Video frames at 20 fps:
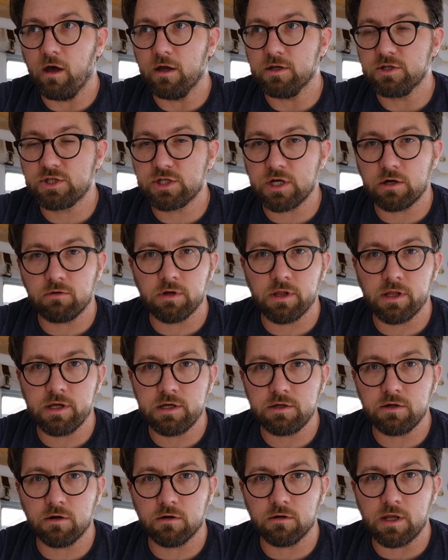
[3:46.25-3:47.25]
Generally,
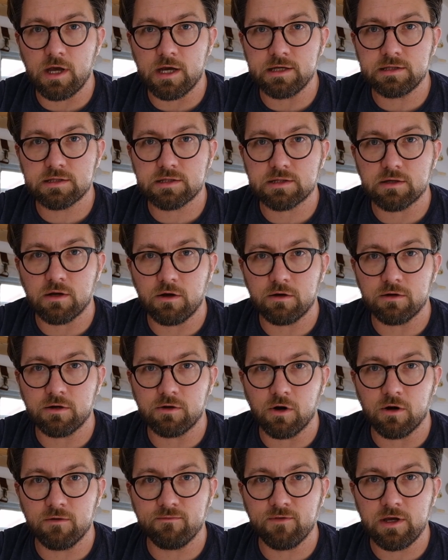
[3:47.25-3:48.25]
your lights on an
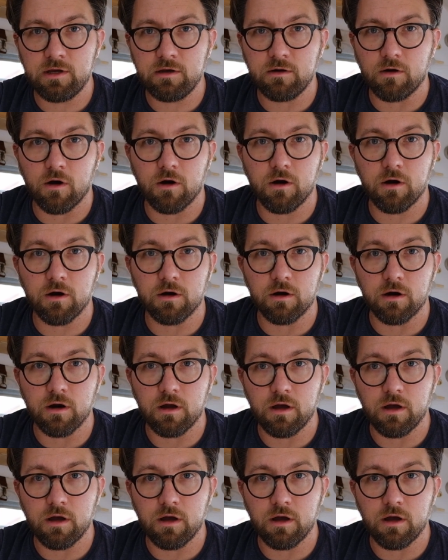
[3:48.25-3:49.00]
RV are